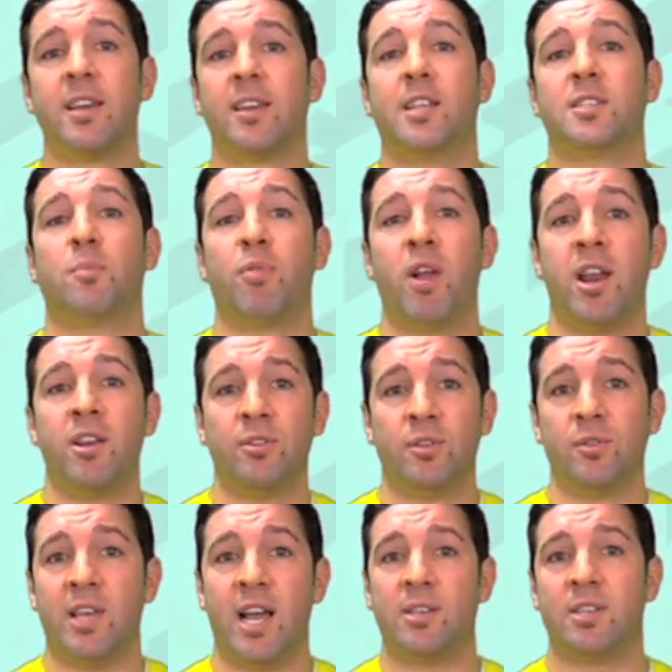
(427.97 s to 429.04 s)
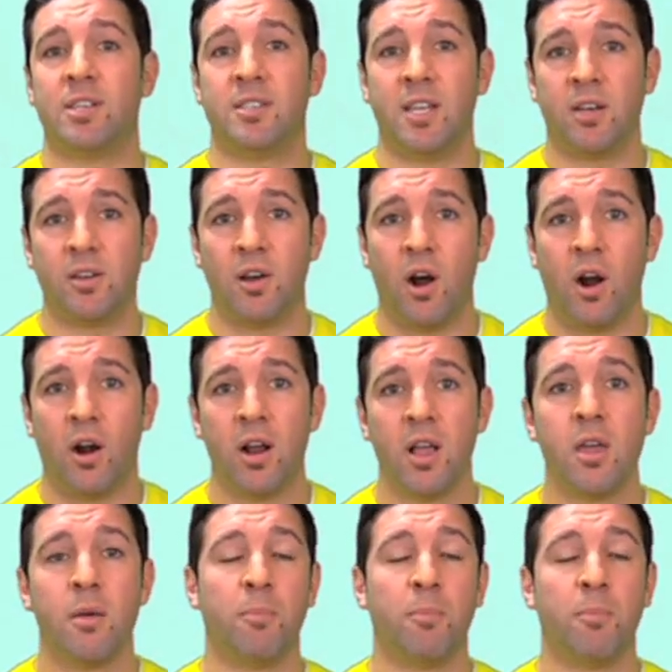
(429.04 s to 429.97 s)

gets a brand new two thousand ten car,